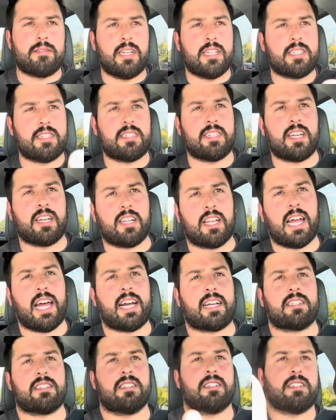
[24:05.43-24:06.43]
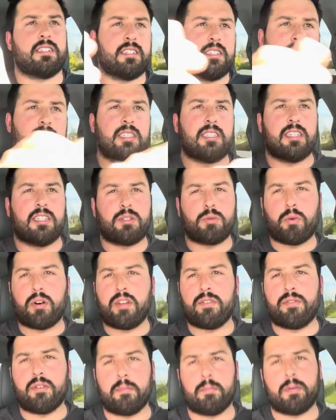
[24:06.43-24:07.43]
single axle, and it's a
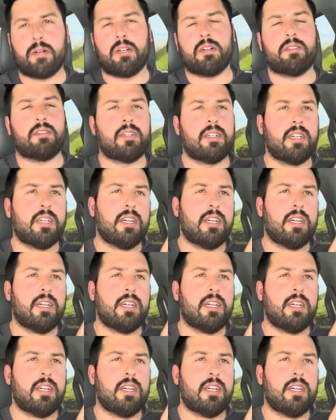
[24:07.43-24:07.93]
20-foot boat.